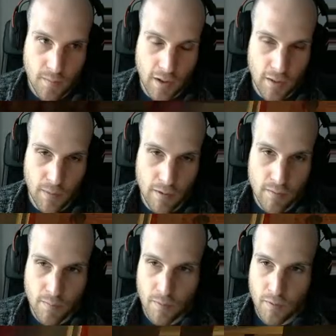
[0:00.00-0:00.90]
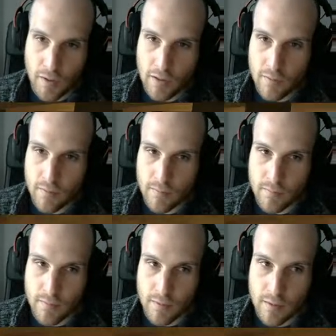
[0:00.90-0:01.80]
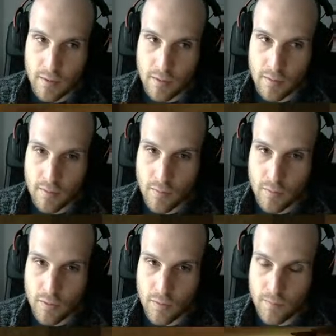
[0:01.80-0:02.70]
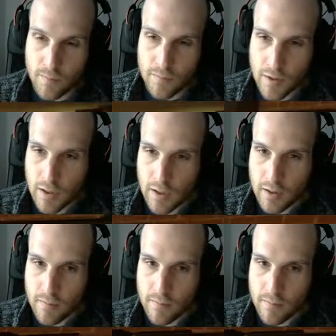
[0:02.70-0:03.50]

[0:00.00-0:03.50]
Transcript: get it back, pull it out, and whatnot. Okay.